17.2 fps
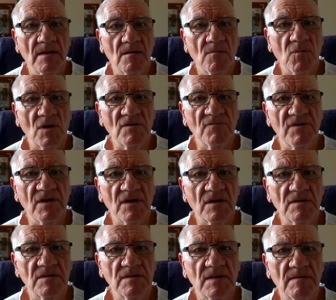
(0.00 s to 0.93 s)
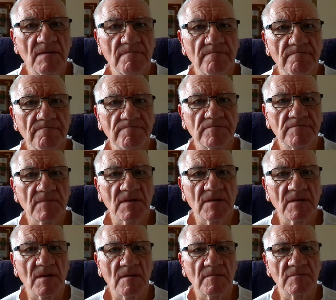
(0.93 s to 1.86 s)
"Wonder if you can
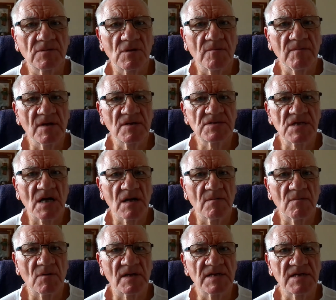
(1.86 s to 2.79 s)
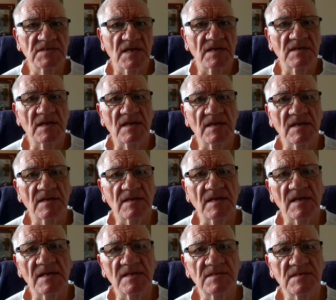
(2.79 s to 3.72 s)
do me a table. He said
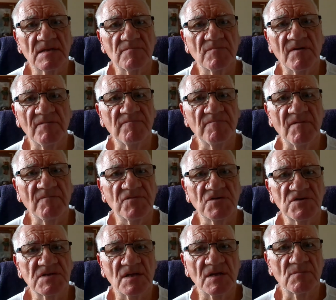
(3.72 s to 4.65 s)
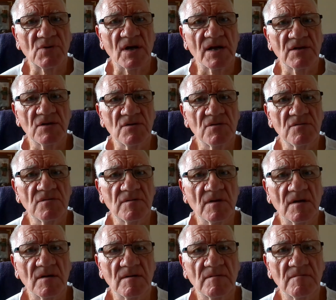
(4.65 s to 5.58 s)
we've just had a brand new
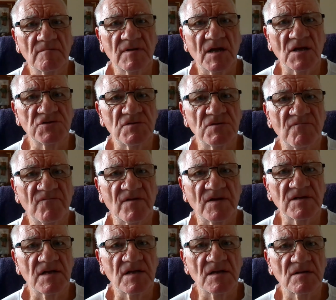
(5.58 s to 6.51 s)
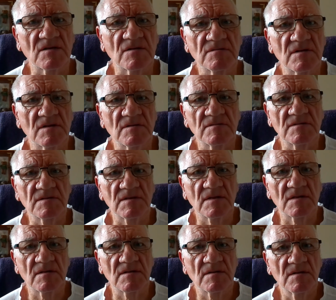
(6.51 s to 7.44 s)
kitchen fitted, and
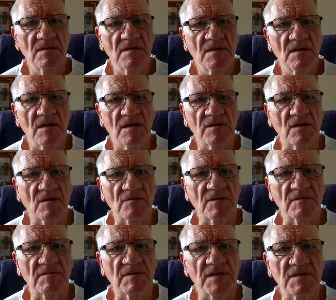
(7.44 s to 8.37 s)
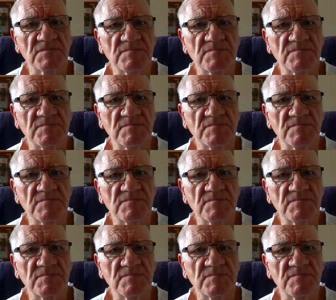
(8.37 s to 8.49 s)
you know, that it's